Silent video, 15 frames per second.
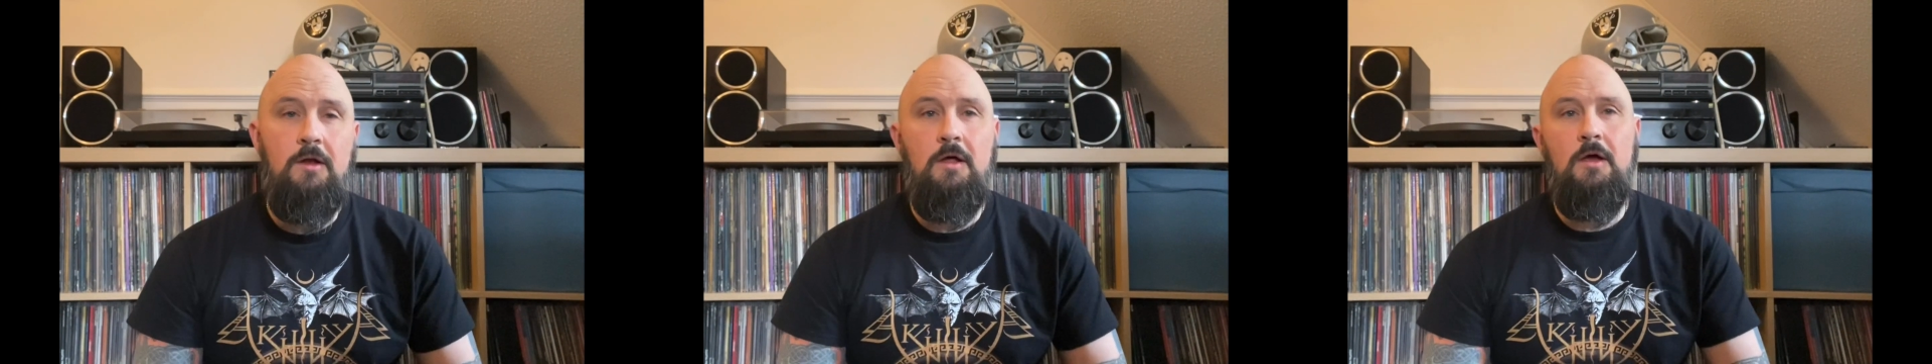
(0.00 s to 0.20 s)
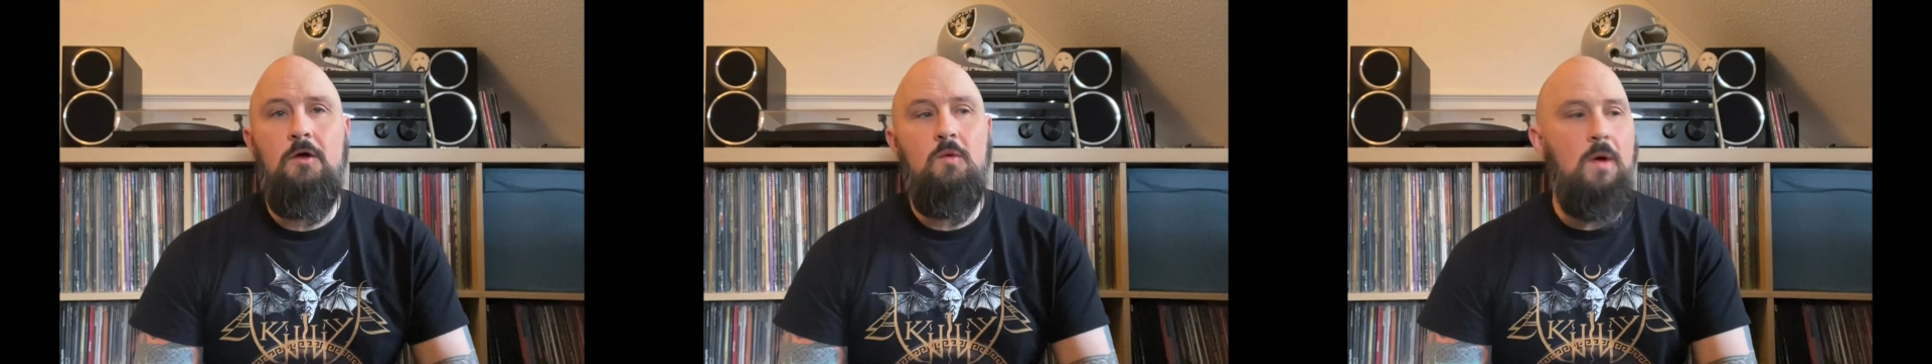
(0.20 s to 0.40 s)

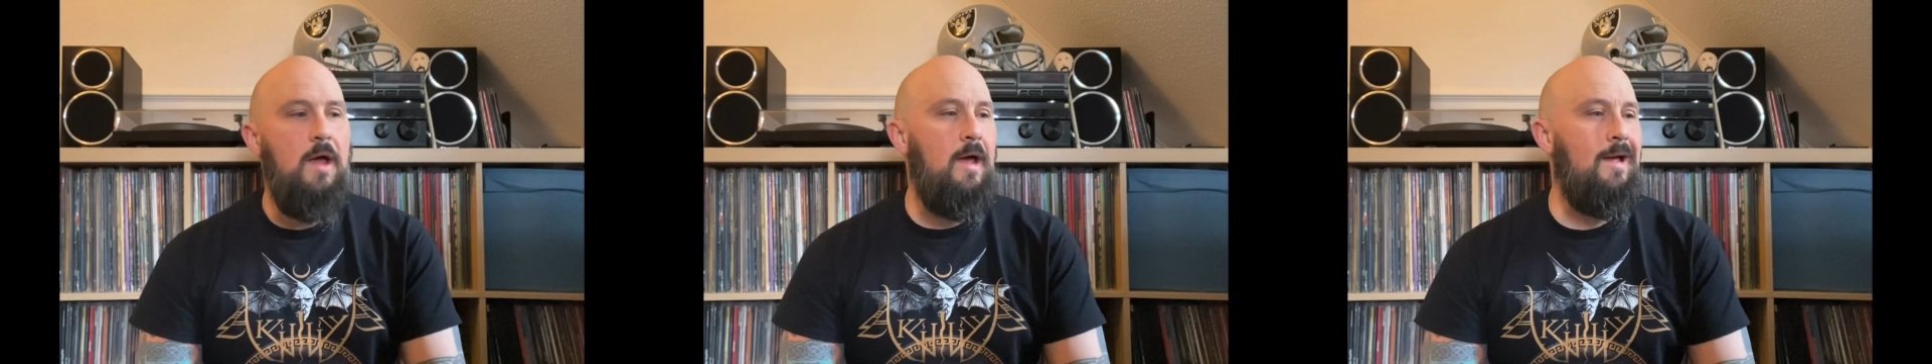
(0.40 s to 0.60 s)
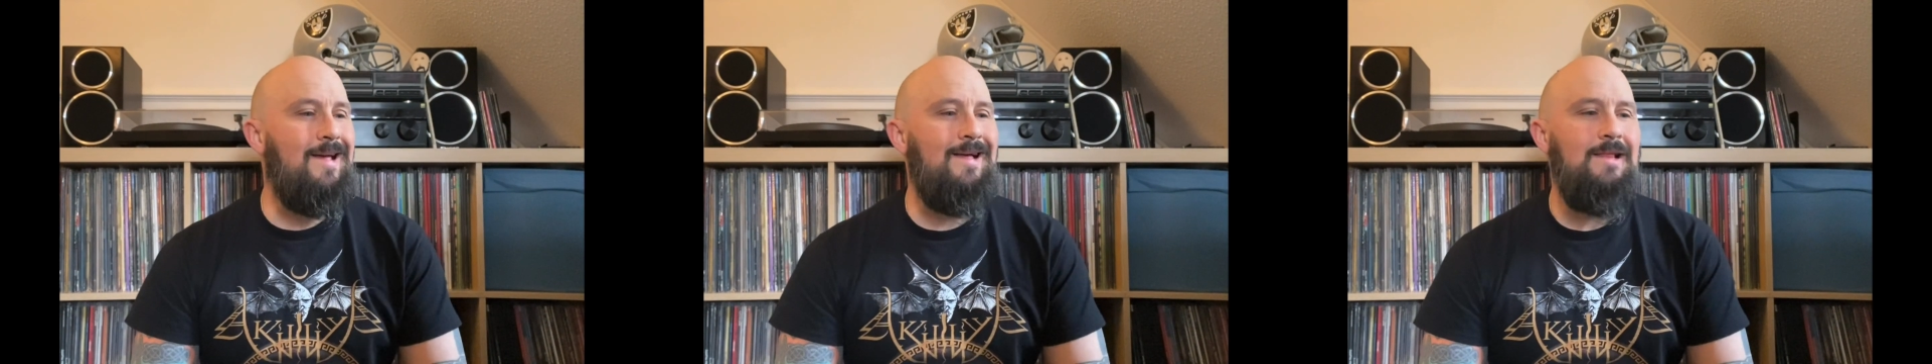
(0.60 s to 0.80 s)

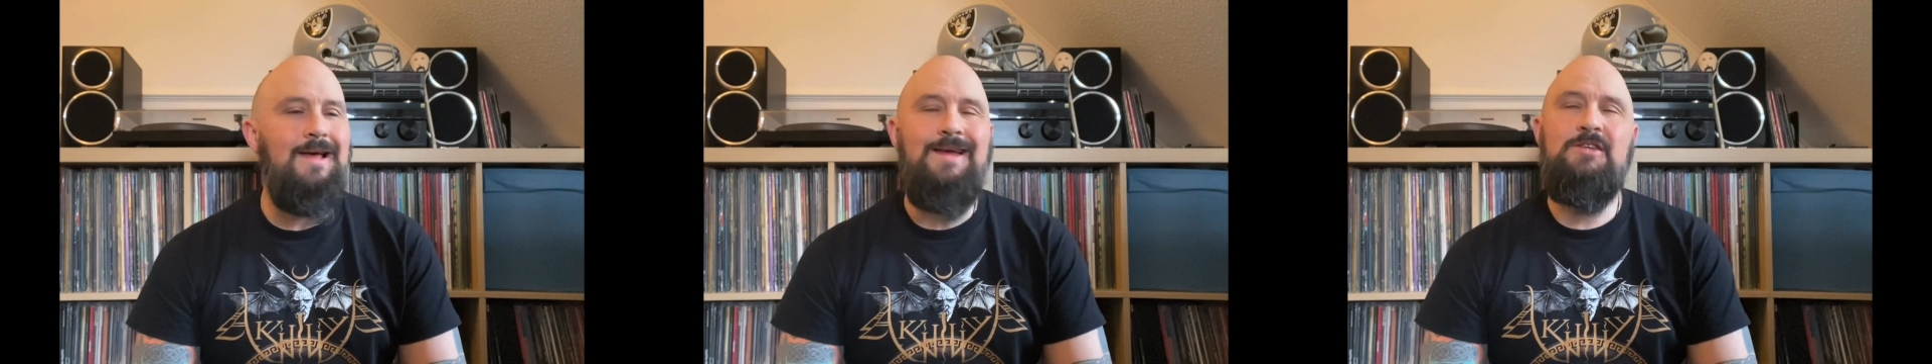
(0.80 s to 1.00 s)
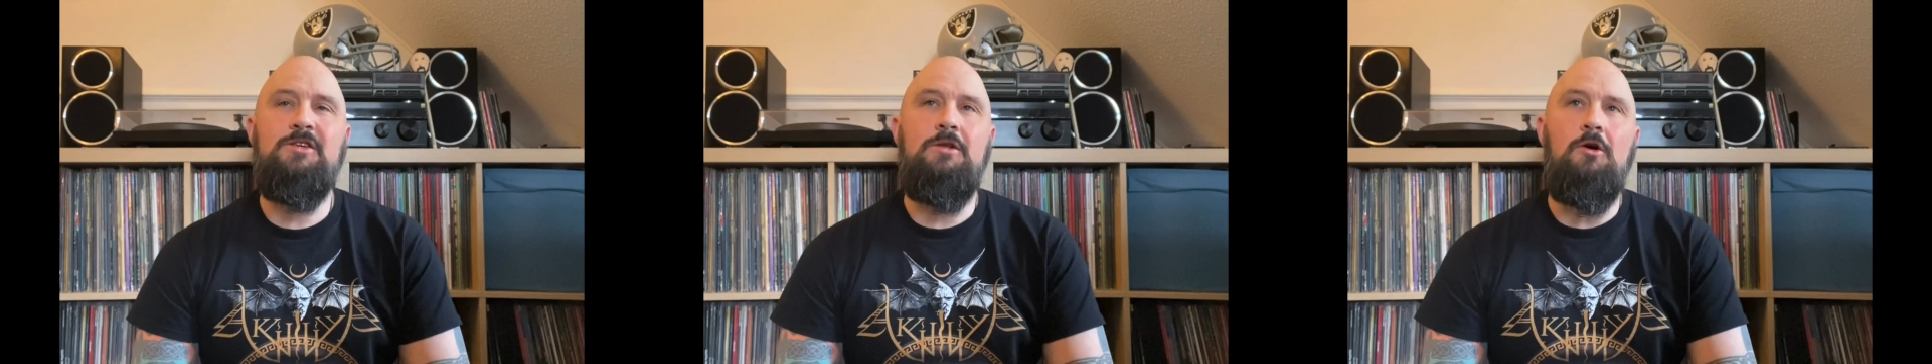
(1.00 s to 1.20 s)
to
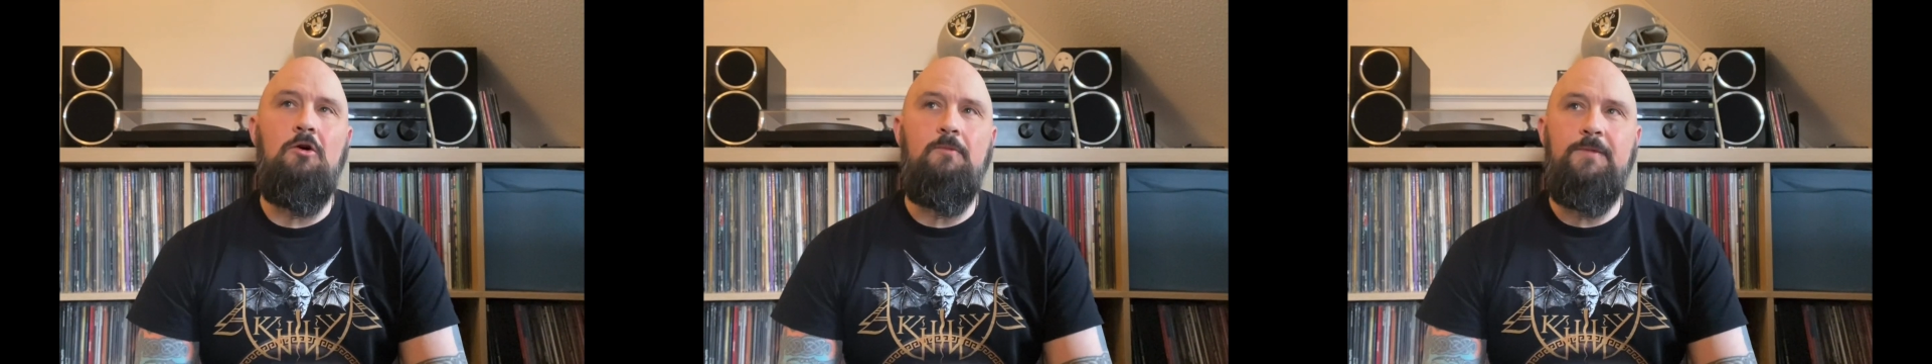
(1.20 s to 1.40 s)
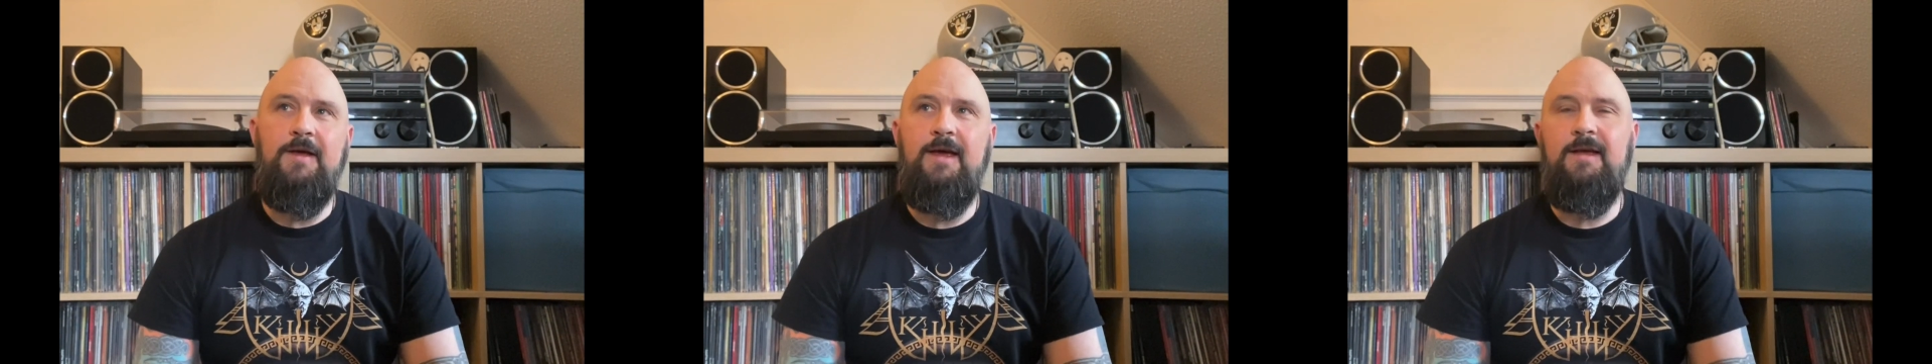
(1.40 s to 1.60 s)
collection
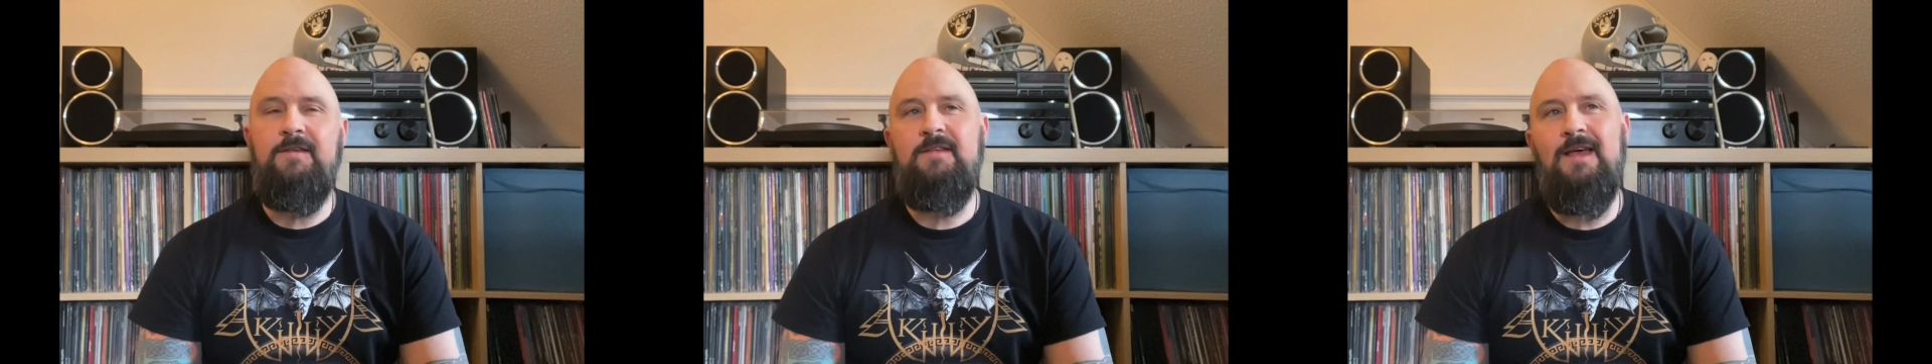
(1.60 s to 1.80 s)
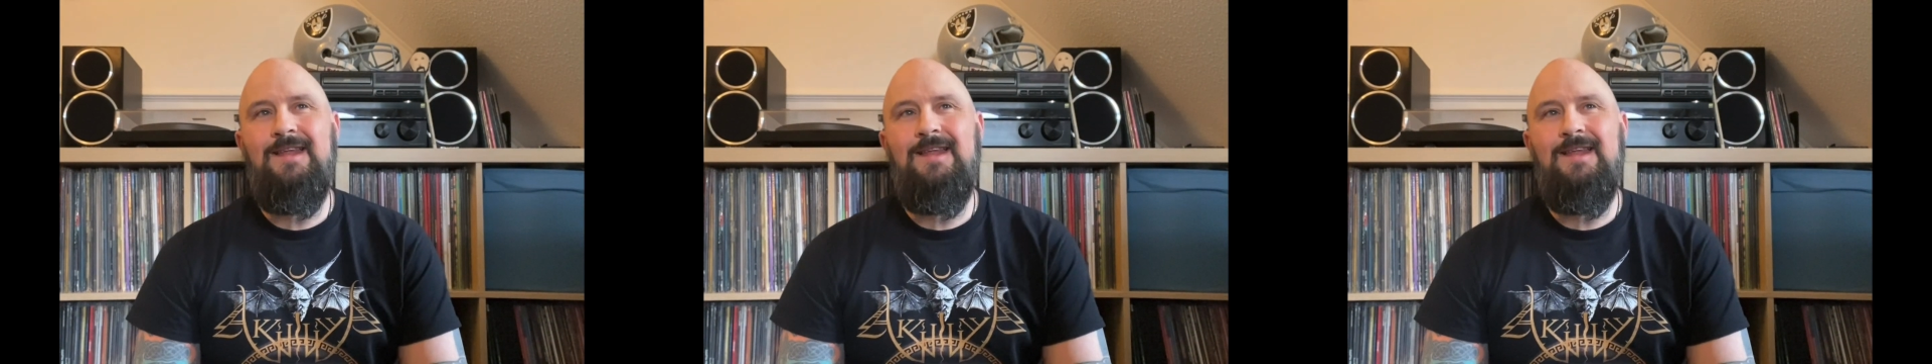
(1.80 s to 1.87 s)
updates.